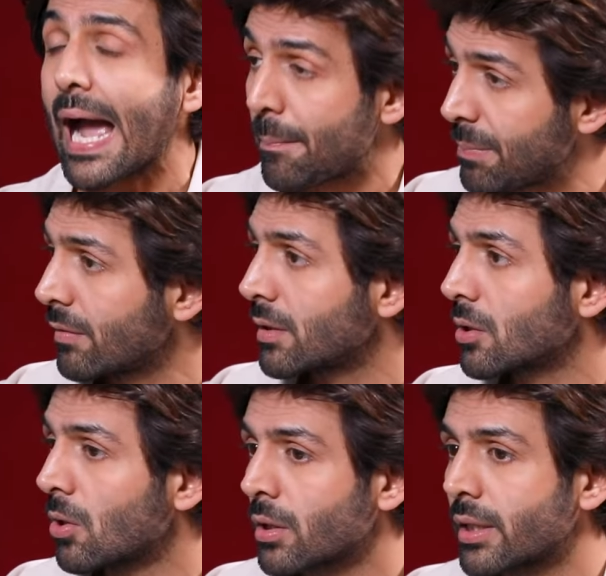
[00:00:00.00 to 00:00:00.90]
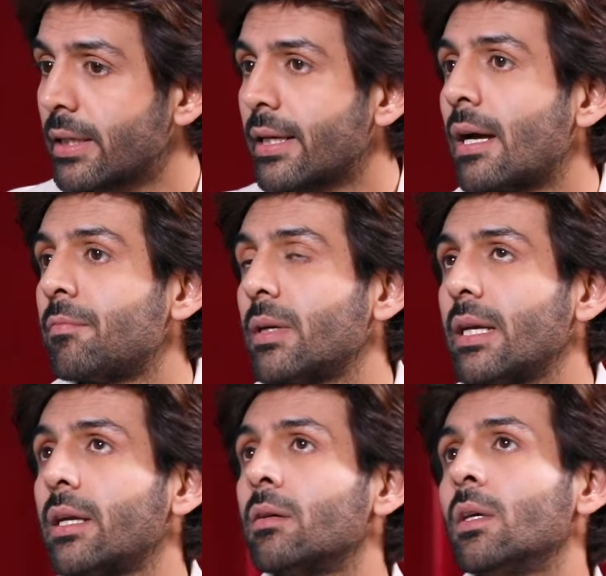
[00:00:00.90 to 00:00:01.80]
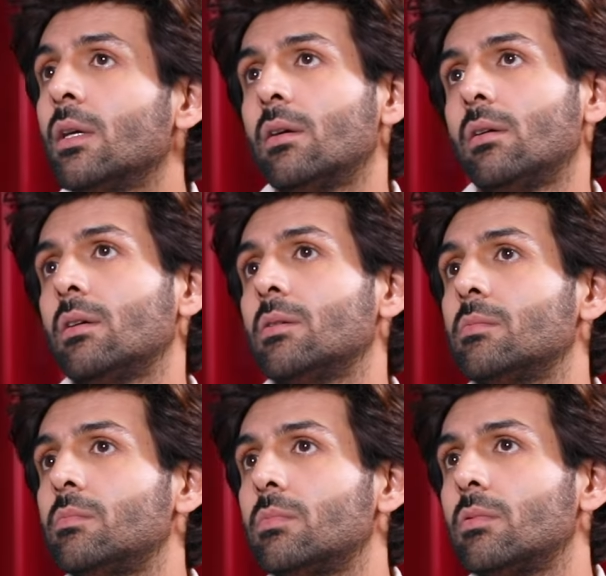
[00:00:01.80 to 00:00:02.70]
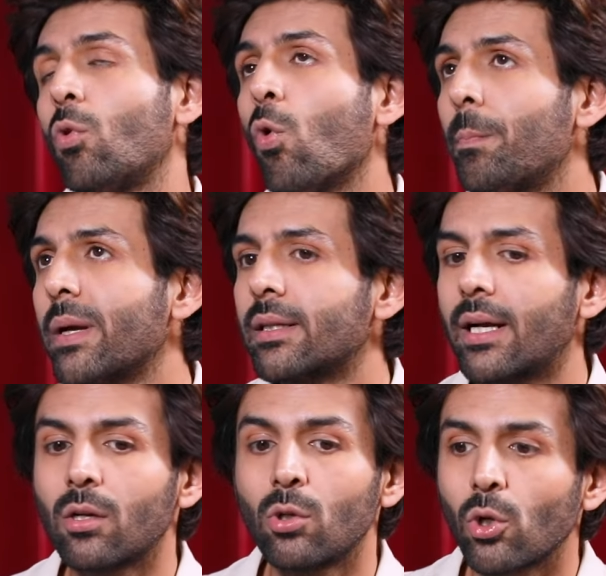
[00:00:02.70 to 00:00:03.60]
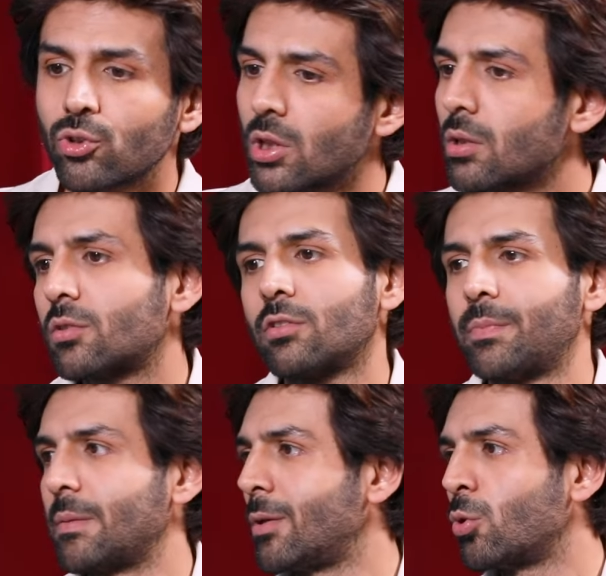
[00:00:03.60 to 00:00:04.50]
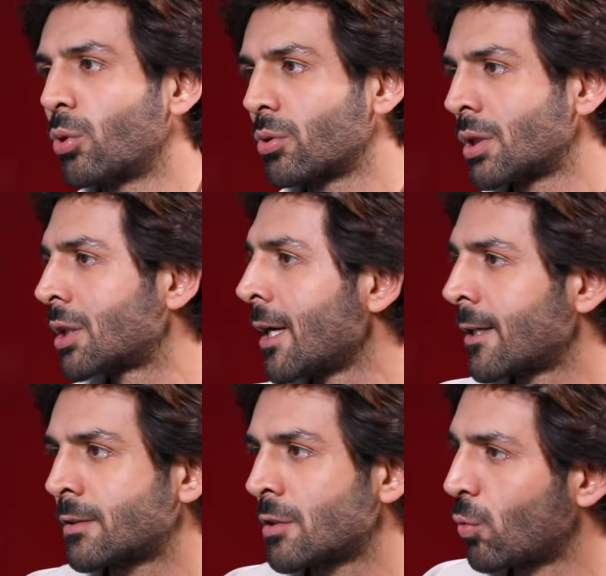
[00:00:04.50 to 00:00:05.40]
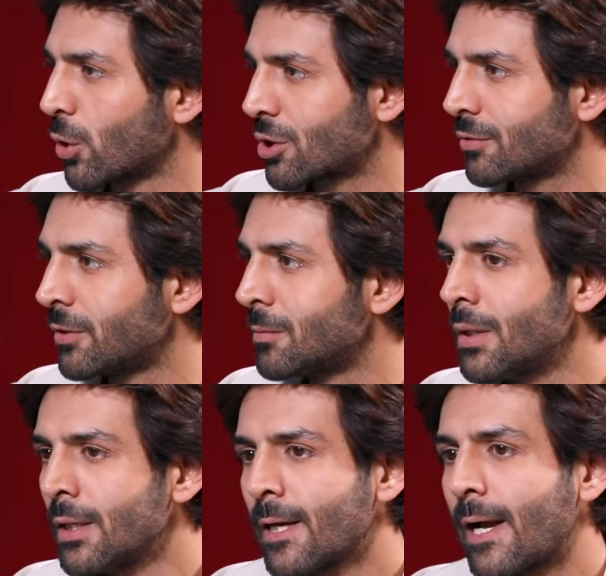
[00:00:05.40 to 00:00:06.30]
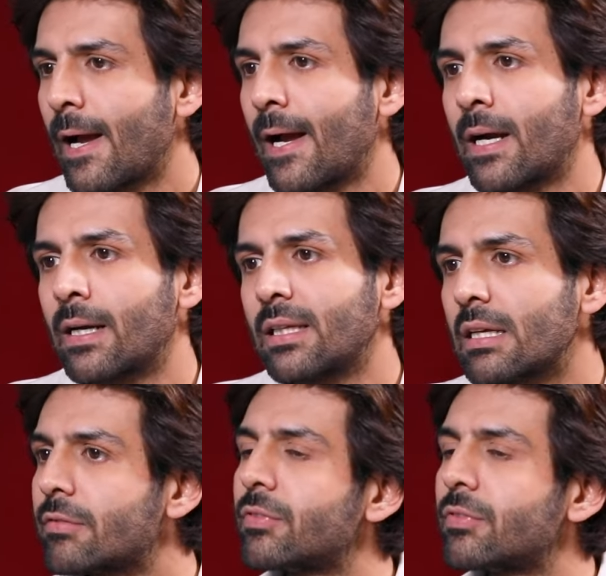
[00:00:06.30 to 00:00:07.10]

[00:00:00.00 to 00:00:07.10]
happy with the content and I'm really hoping that lots and lots of people go to the theaters and watch the film. And they